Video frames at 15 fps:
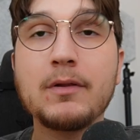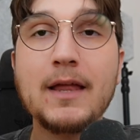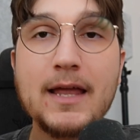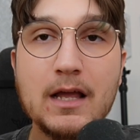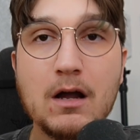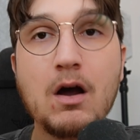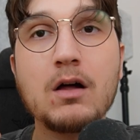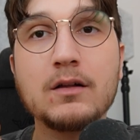
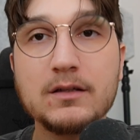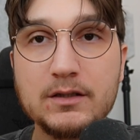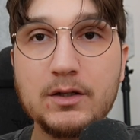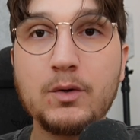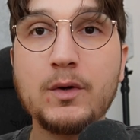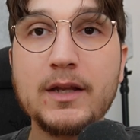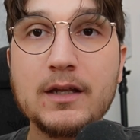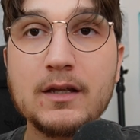playing Call of
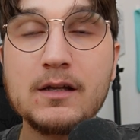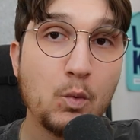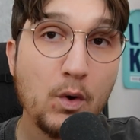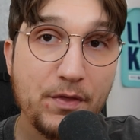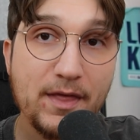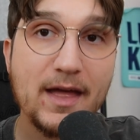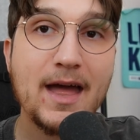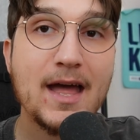Duty
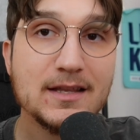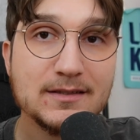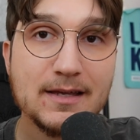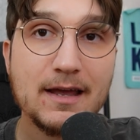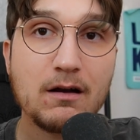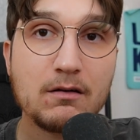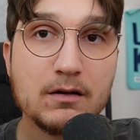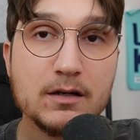with a
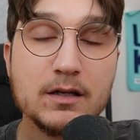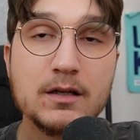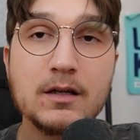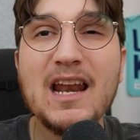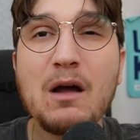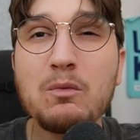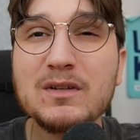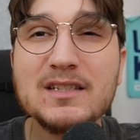headset on,
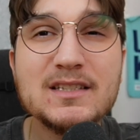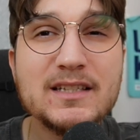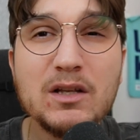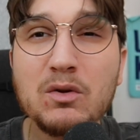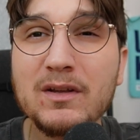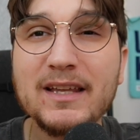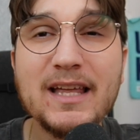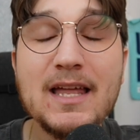and I was
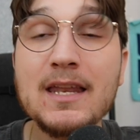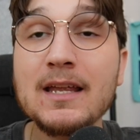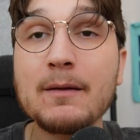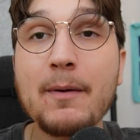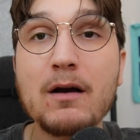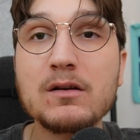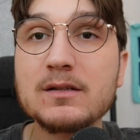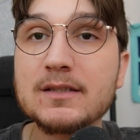still getting
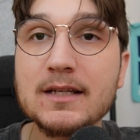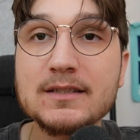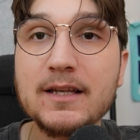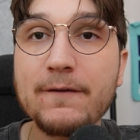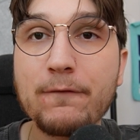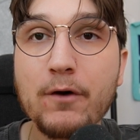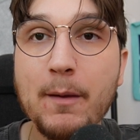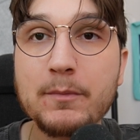about 60
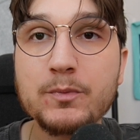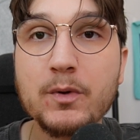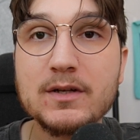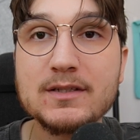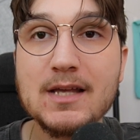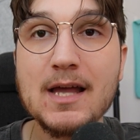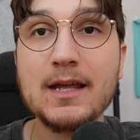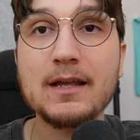frames per
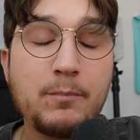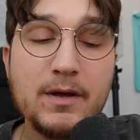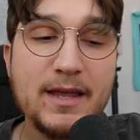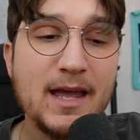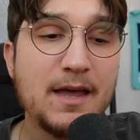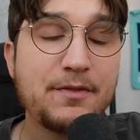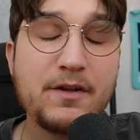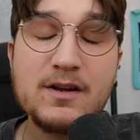second. But
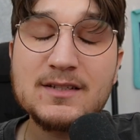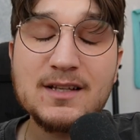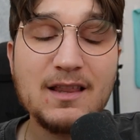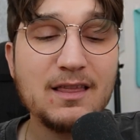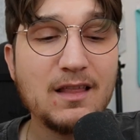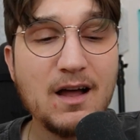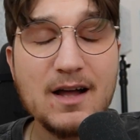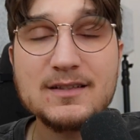yeah, there's a
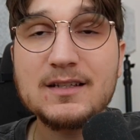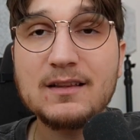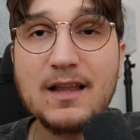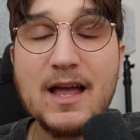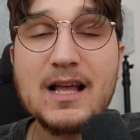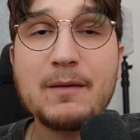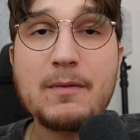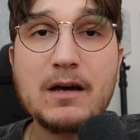lot to
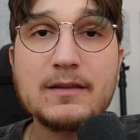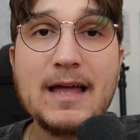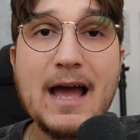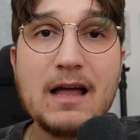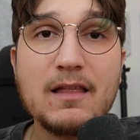like about the